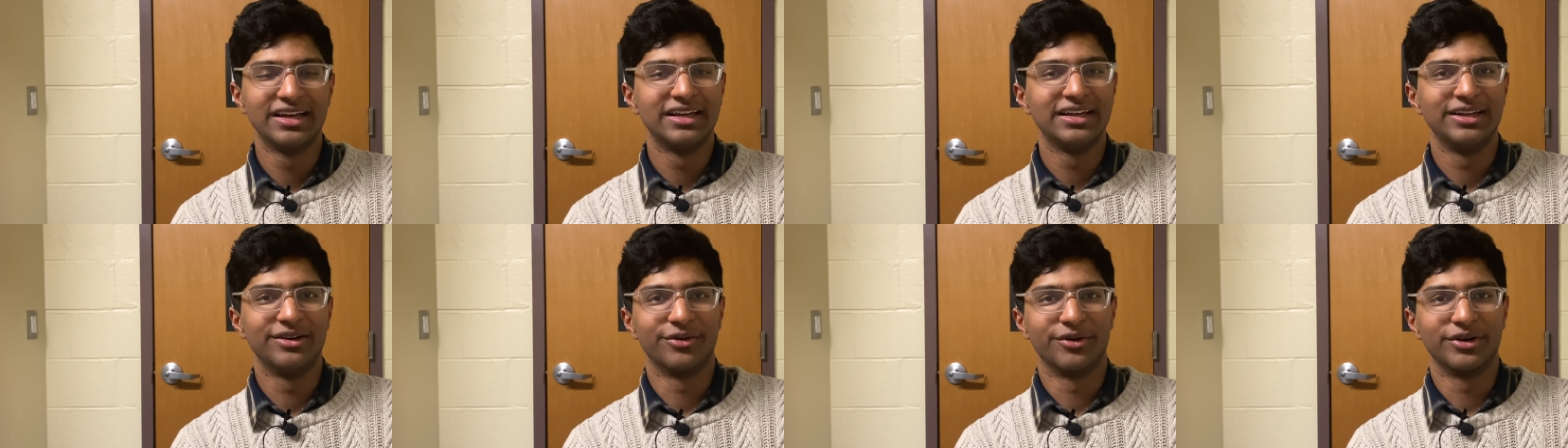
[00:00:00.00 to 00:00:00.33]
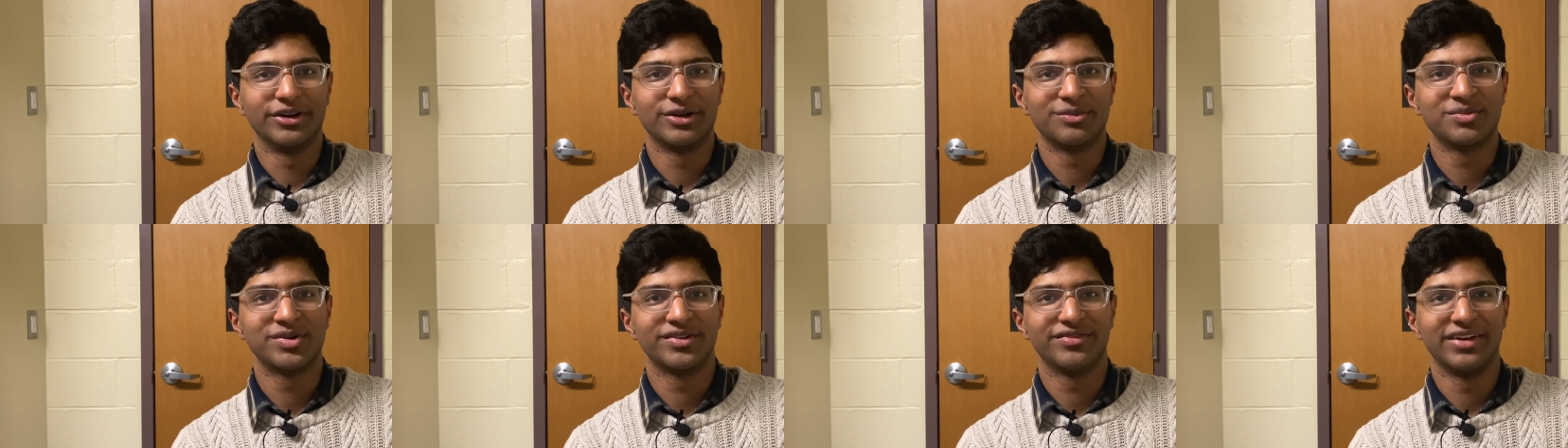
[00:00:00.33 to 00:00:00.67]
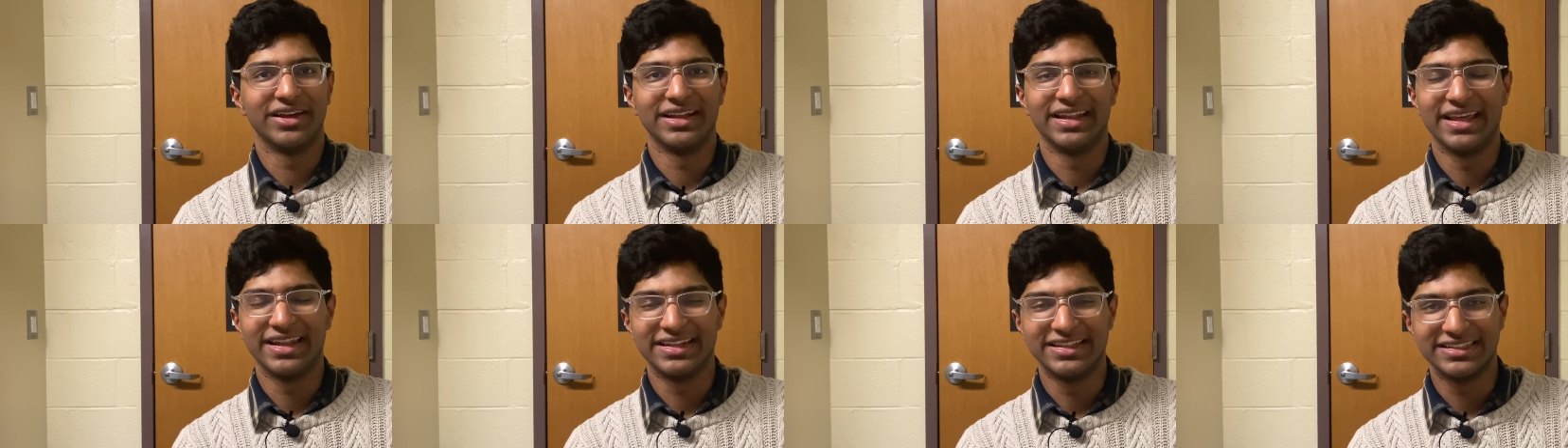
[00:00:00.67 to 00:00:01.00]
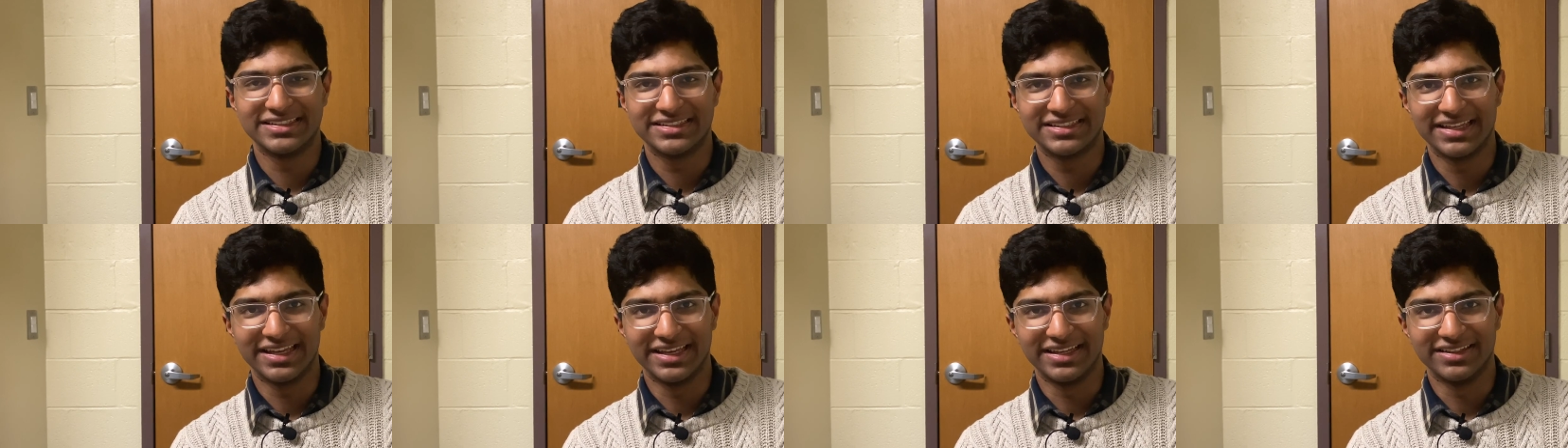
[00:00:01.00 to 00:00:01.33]
in order to prevent any
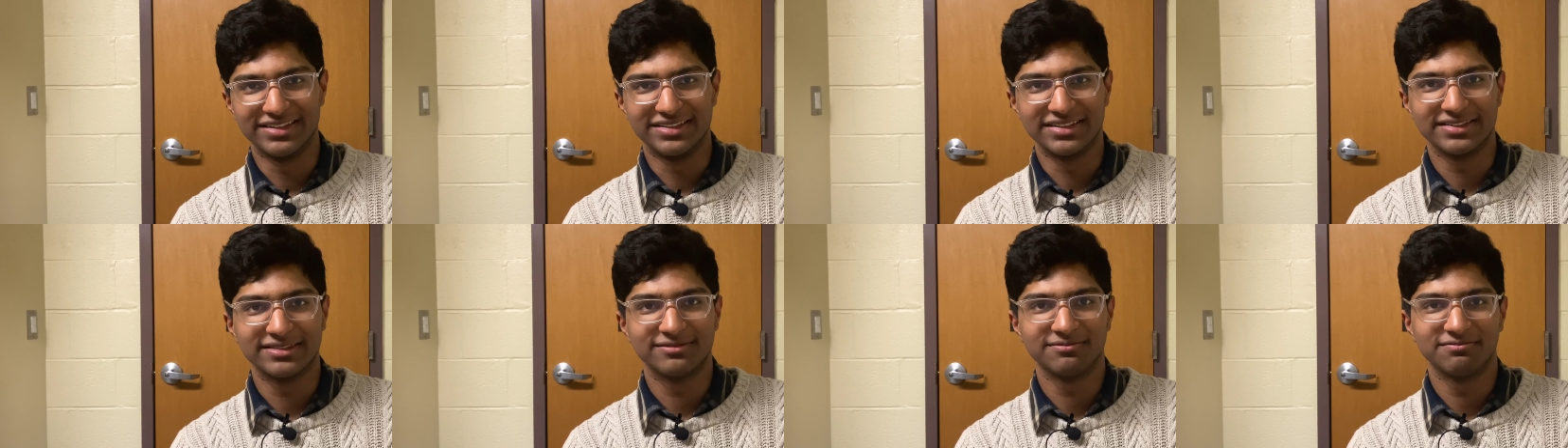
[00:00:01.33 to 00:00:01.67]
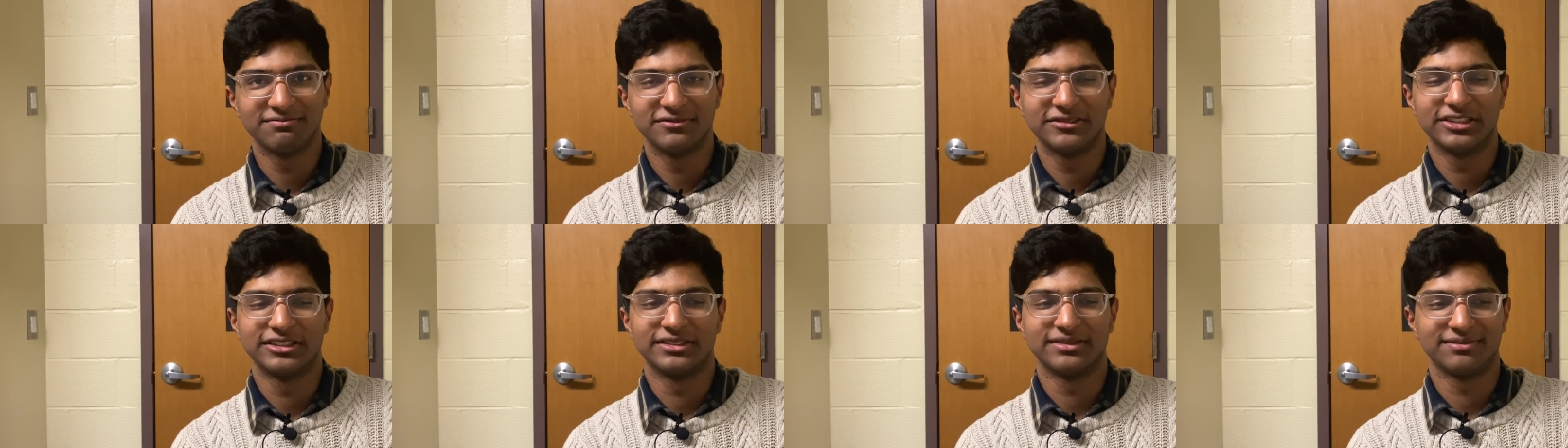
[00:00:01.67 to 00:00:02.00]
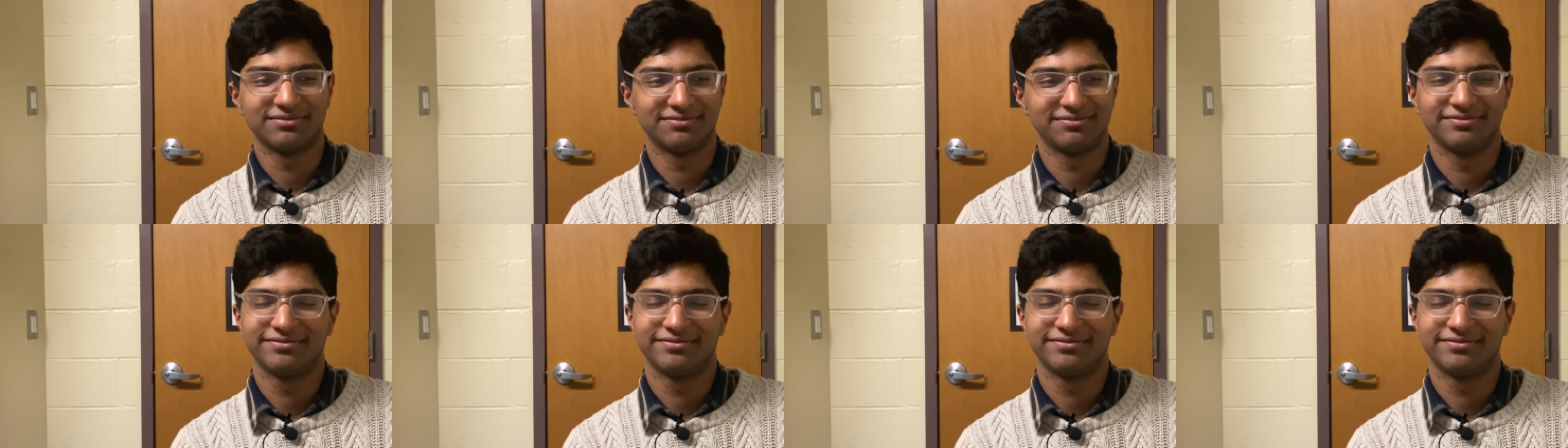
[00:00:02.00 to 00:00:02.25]
stains. Just